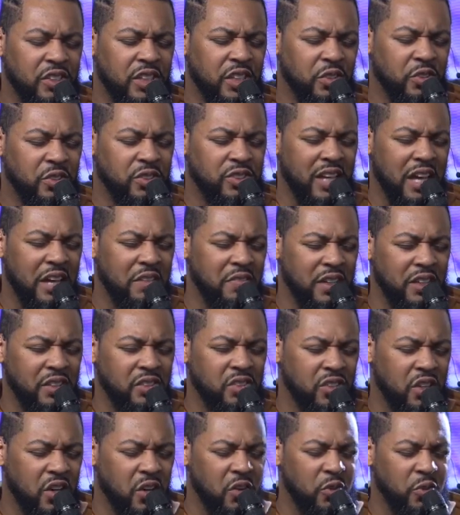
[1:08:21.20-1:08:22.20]
saving
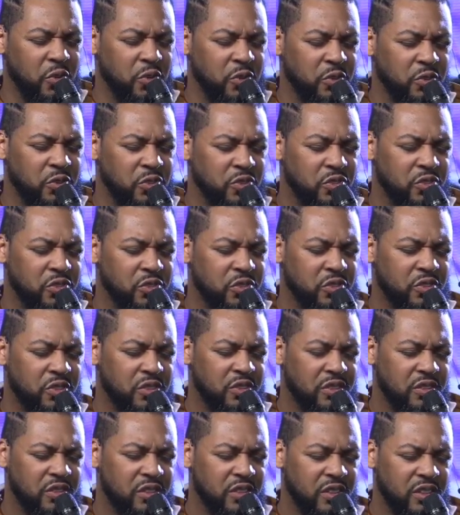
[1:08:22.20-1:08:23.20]
souls
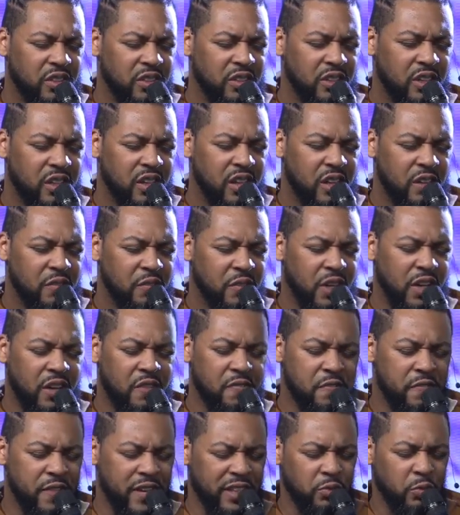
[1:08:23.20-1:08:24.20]
you
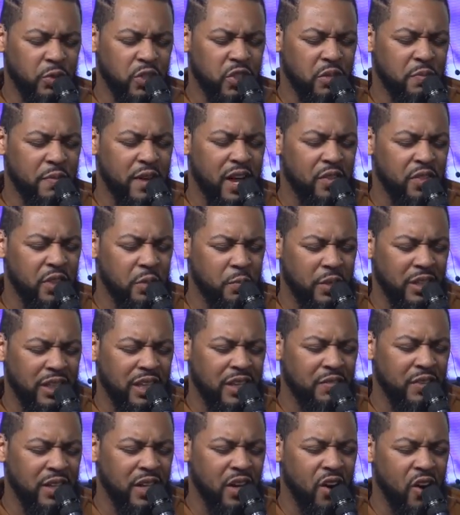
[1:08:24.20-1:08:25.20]
confess with your mouth and believe
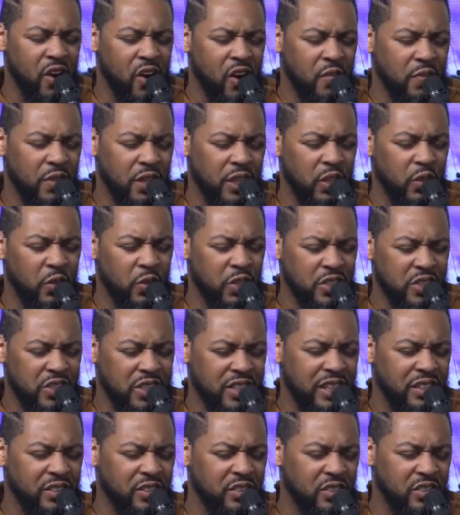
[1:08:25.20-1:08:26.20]
in your heart the Lord
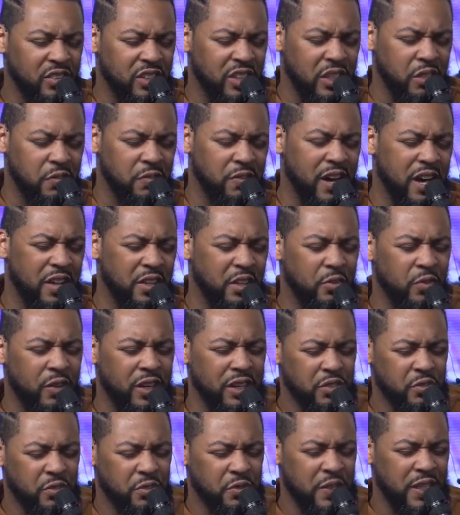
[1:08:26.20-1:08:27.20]
Jesus, that the Father raised
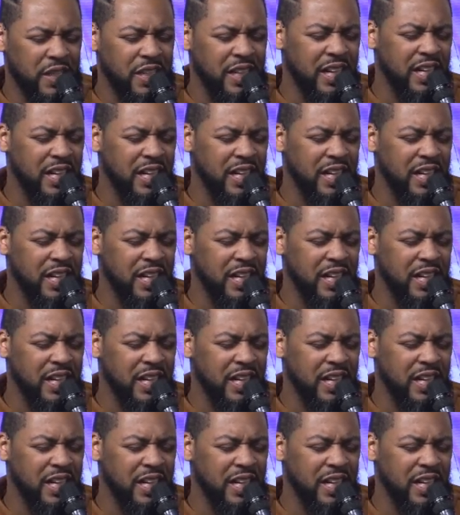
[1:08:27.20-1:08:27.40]
him from the dead,